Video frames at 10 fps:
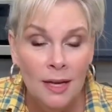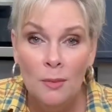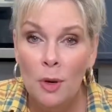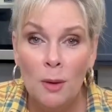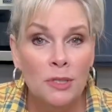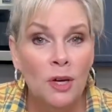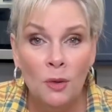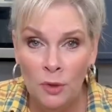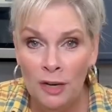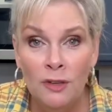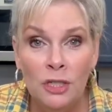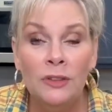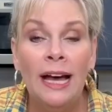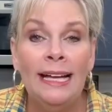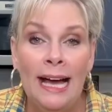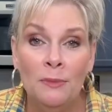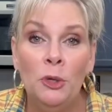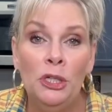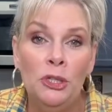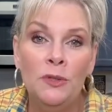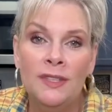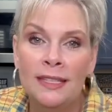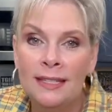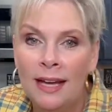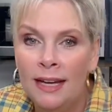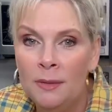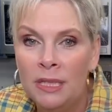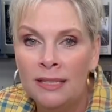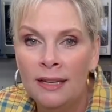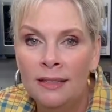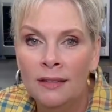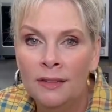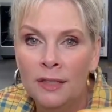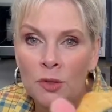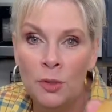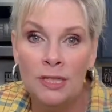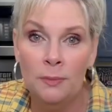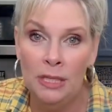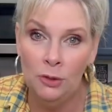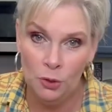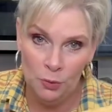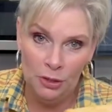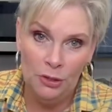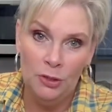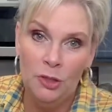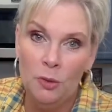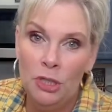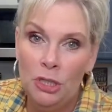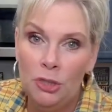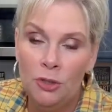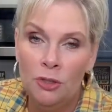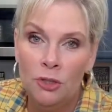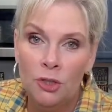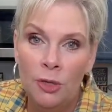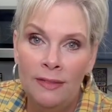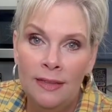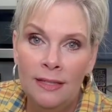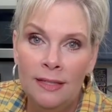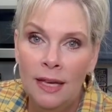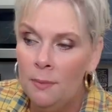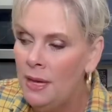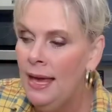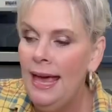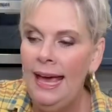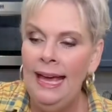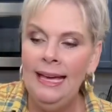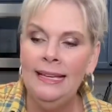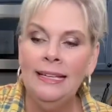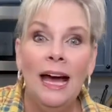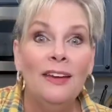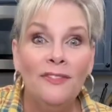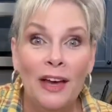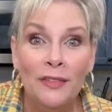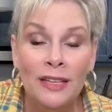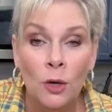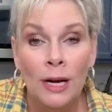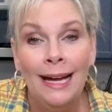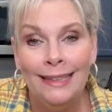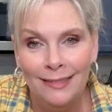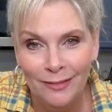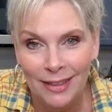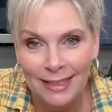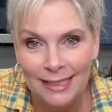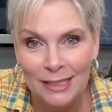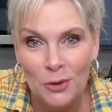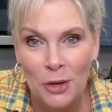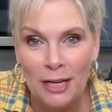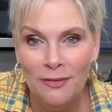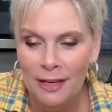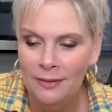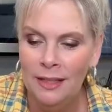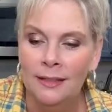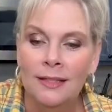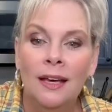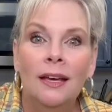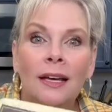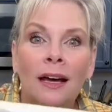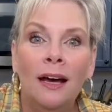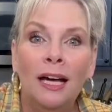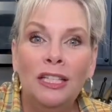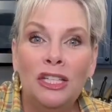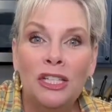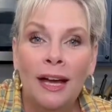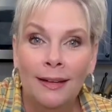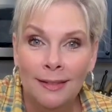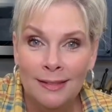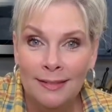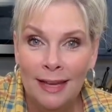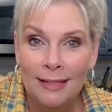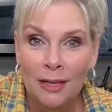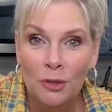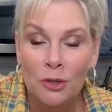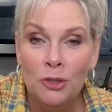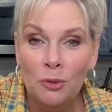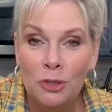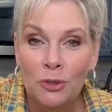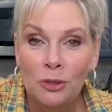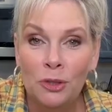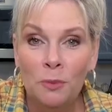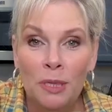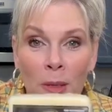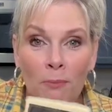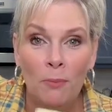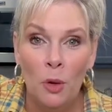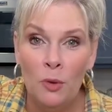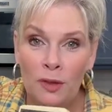Parmesan, whatever you like. I'm going to use this kind because I thought this recipe looked really good. So we're going to shred this up. And I found it, or I didn't find it. Greg found this. Onion jack. Doesn't that sound good? So we're going to do a little bit of both